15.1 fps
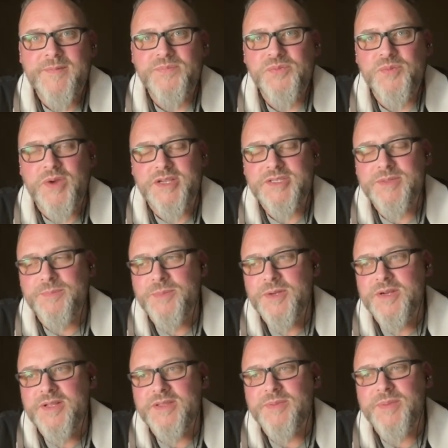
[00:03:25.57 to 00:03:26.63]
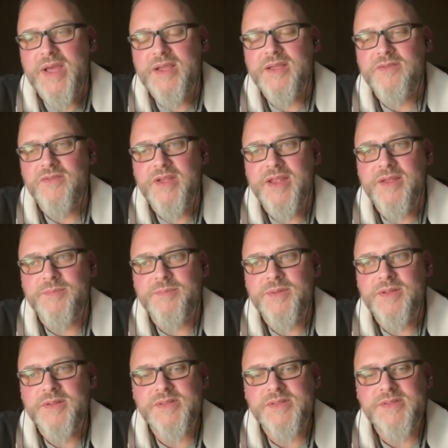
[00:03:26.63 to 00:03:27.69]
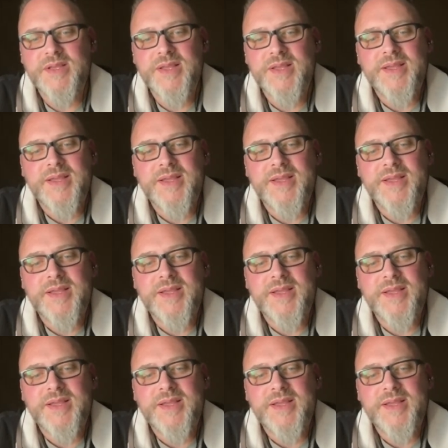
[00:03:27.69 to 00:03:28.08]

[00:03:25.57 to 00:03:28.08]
watched them put it in the back of an ambulance. And